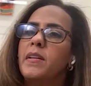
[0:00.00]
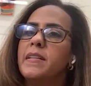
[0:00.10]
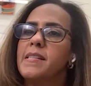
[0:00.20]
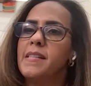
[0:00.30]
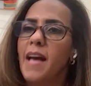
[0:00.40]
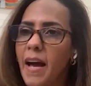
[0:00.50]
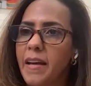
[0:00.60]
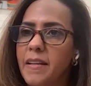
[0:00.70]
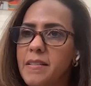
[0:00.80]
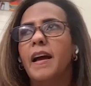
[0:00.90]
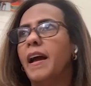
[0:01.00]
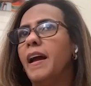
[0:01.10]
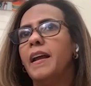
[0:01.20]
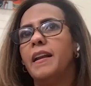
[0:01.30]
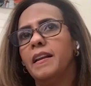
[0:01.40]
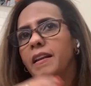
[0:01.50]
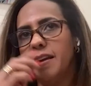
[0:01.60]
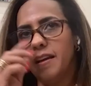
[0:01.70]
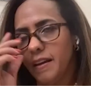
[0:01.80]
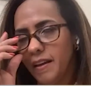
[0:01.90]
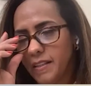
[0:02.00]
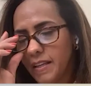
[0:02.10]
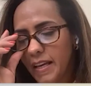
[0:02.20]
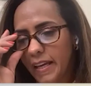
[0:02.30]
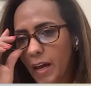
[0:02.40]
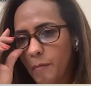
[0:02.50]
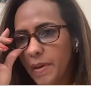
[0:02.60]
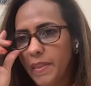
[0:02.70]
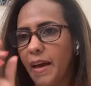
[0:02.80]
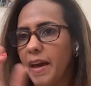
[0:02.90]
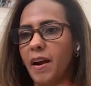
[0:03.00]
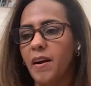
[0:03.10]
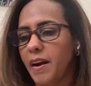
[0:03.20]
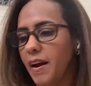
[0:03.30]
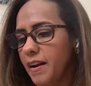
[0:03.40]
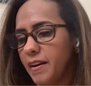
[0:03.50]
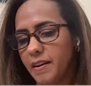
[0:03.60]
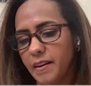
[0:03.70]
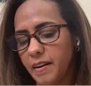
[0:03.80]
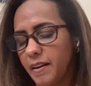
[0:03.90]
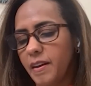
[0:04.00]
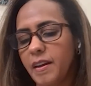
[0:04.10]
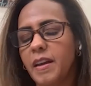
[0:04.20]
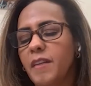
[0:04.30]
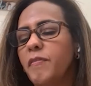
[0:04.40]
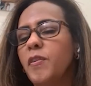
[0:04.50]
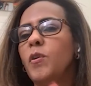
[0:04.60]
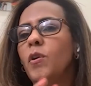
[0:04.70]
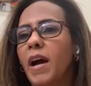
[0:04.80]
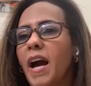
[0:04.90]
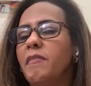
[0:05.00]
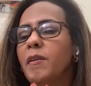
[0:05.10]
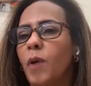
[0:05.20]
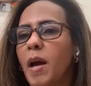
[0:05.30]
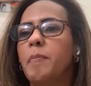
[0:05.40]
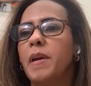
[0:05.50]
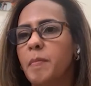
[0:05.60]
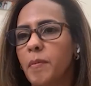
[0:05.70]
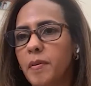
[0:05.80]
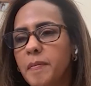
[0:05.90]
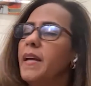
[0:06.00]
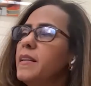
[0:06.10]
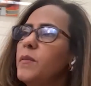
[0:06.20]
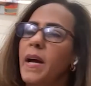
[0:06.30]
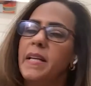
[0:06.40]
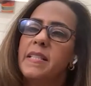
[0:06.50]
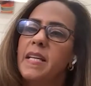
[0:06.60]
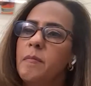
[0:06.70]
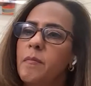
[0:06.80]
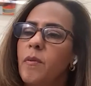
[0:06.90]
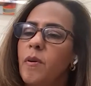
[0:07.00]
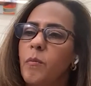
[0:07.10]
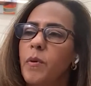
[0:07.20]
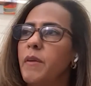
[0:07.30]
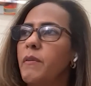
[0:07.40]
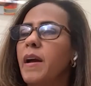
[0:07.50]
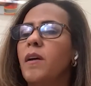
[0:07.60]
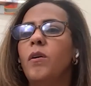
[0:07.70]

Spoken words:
on the side and it can be there. And if you don't have the right people and the right team with the right